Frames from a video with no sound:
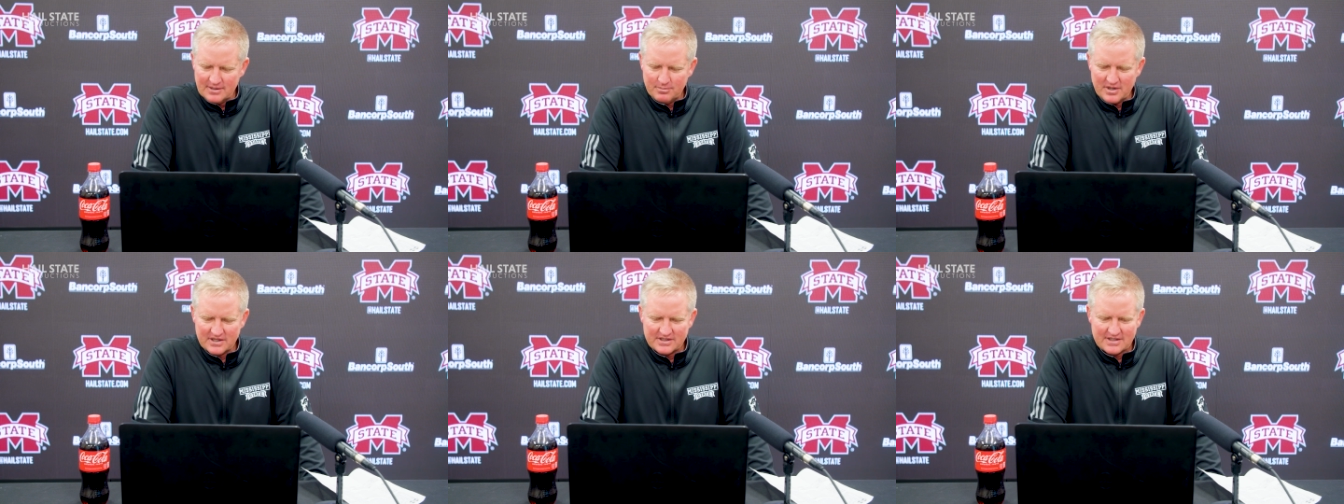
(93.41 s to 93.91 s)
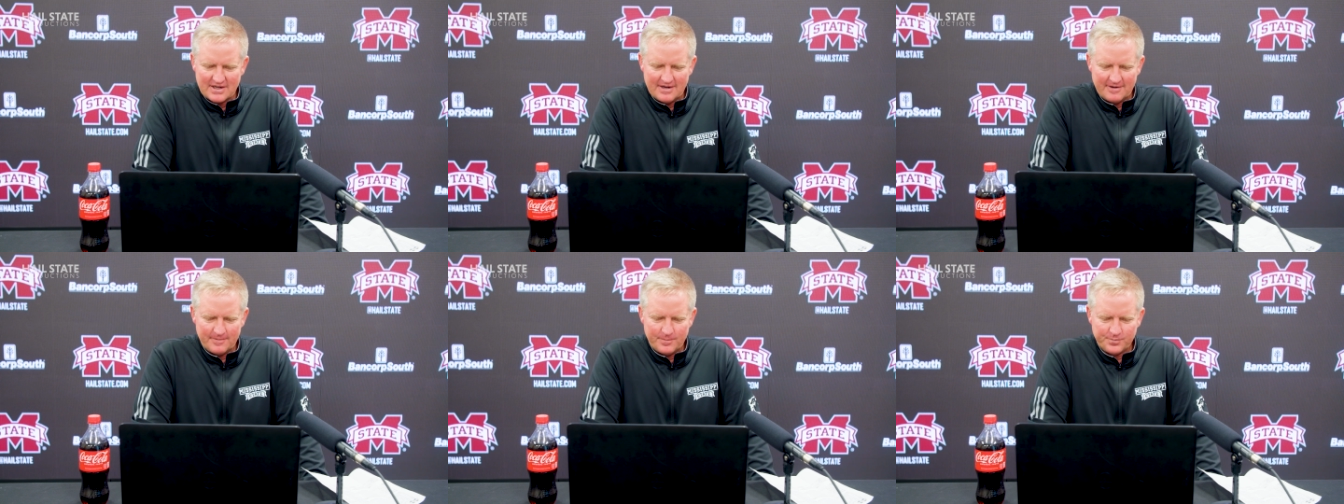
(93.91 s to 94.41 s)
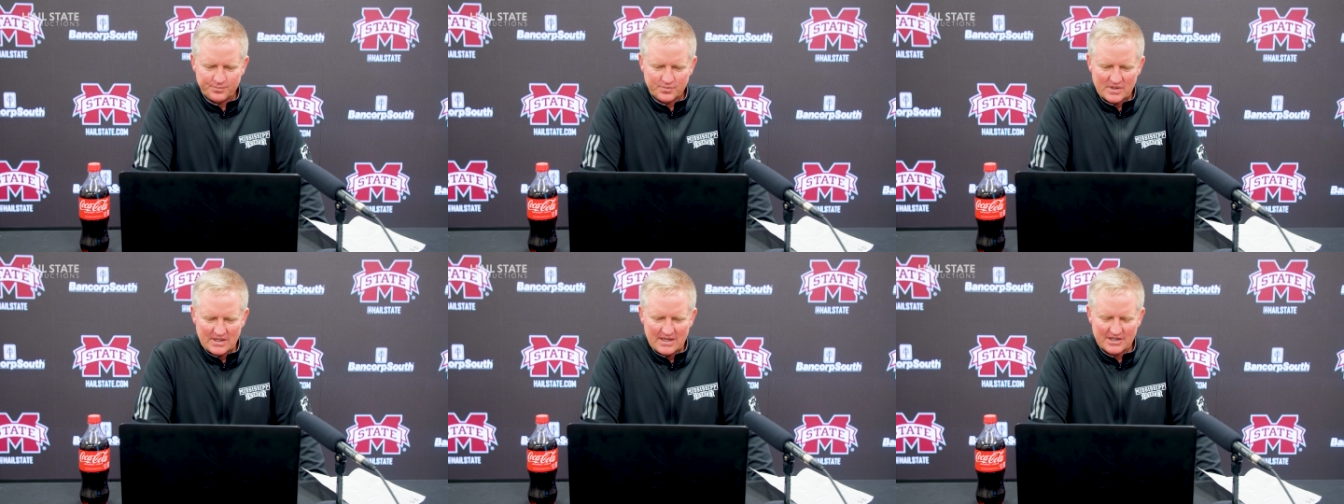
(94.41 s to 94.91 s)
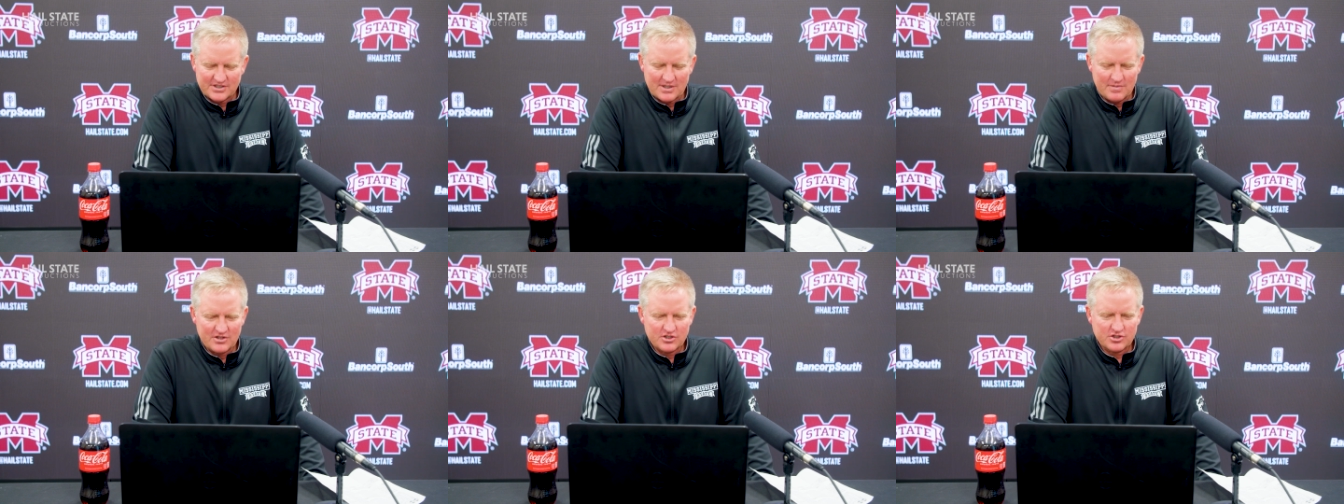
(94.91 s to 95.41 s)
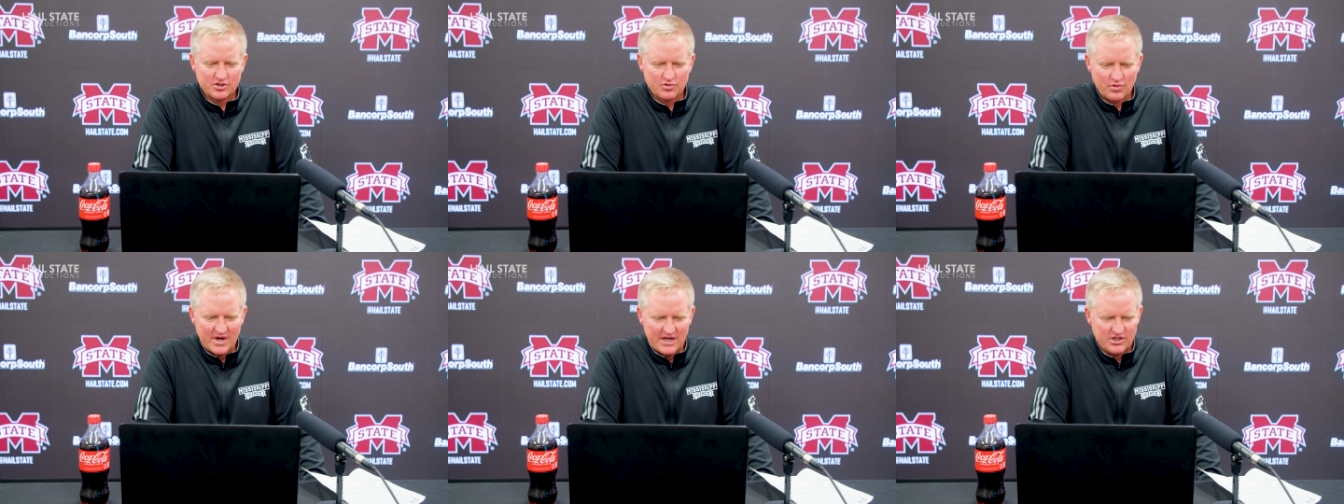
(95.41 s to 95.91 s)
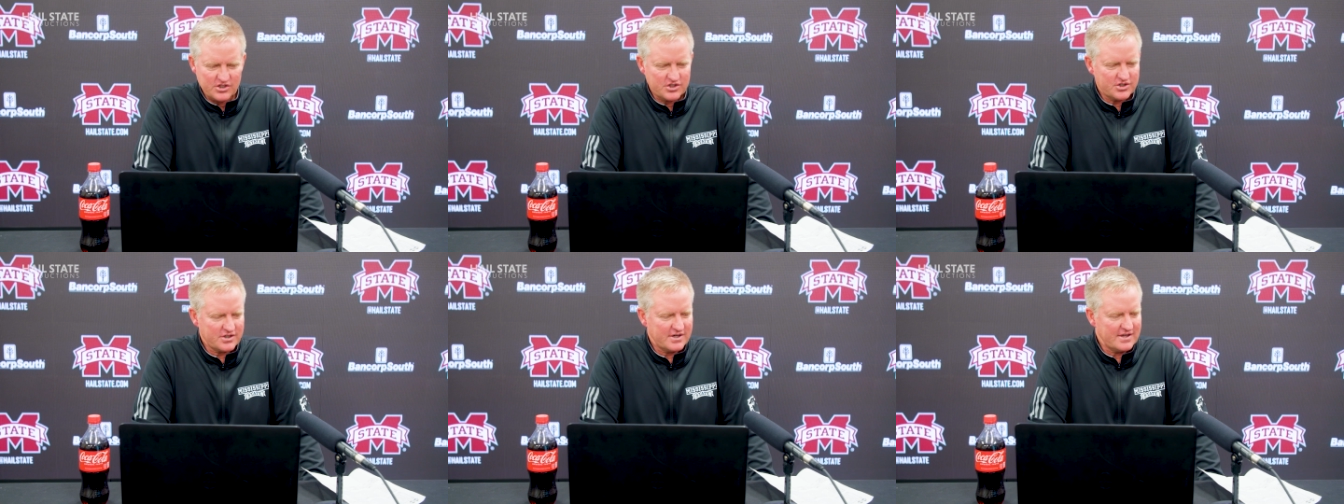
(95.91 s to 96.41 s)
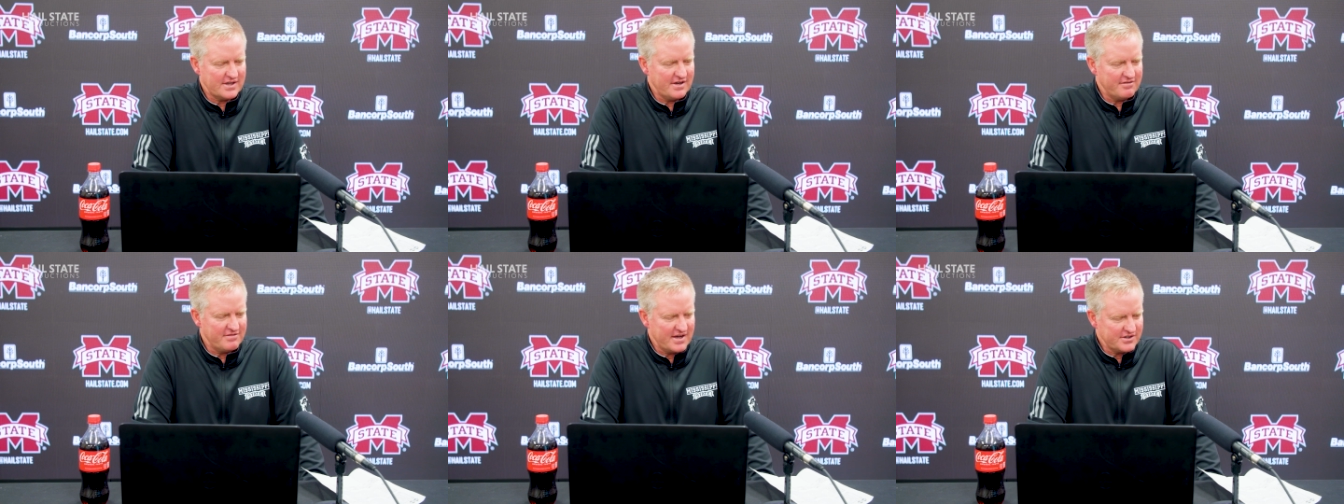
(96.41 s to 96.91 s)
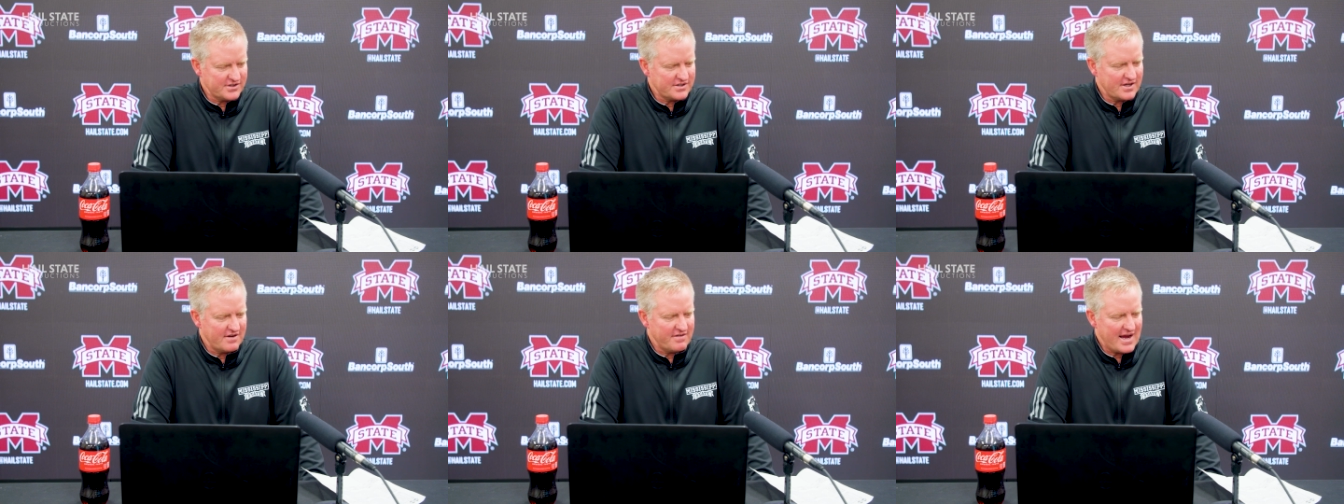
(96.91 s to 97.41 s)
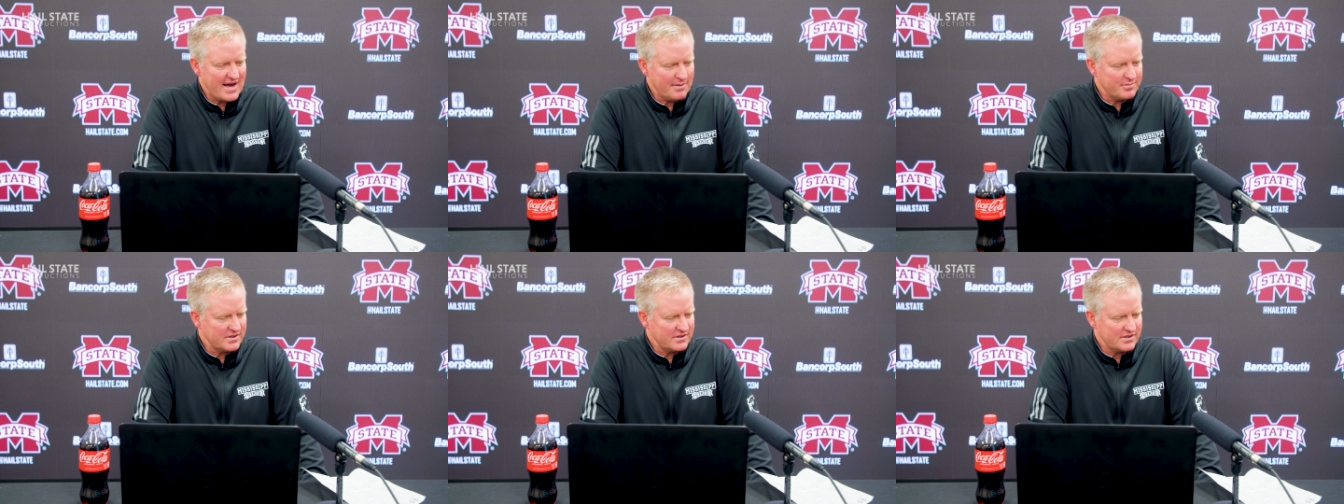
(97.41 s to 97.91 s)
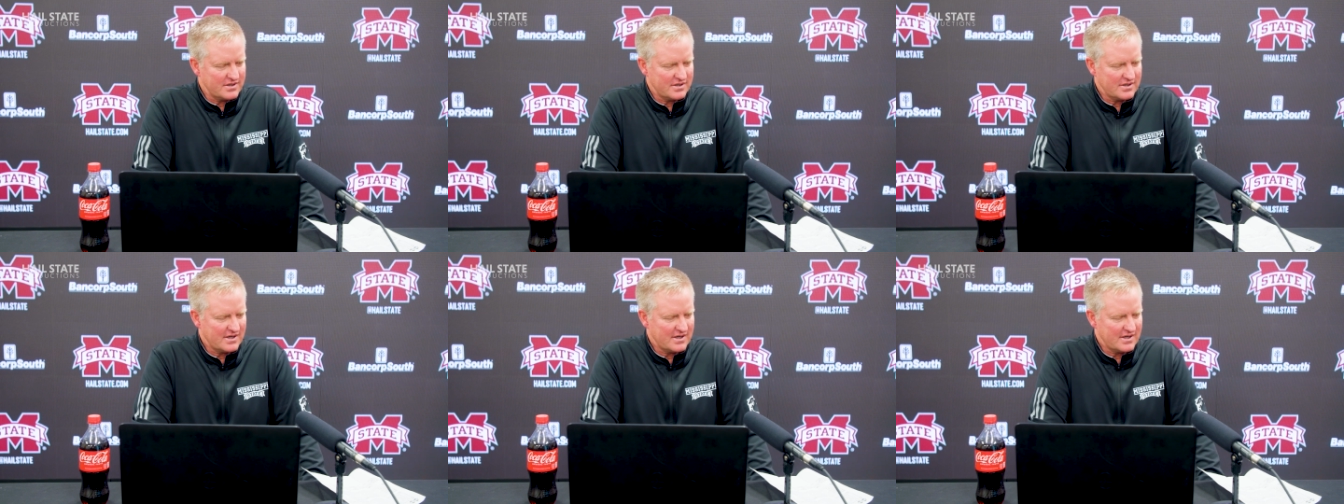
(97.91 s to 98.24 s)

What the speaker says: But yeah, some of the strange events that have happened,